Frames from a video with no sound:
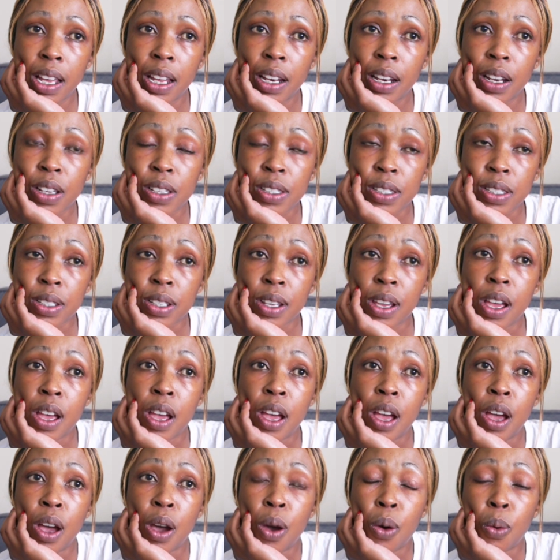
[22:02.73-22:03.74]
I lost
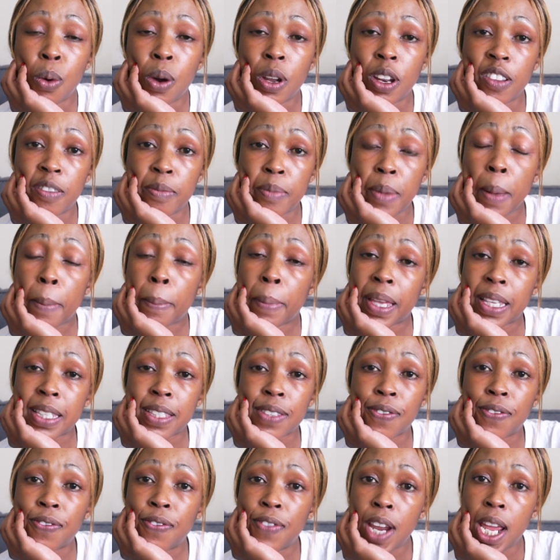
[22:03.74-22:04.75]
one of my
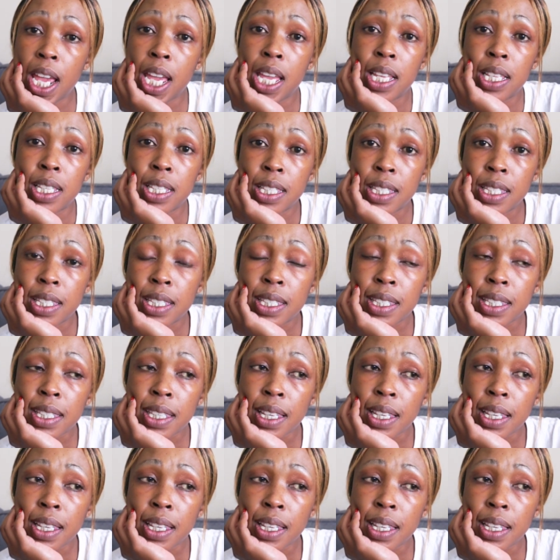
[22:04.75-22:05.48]
best friends.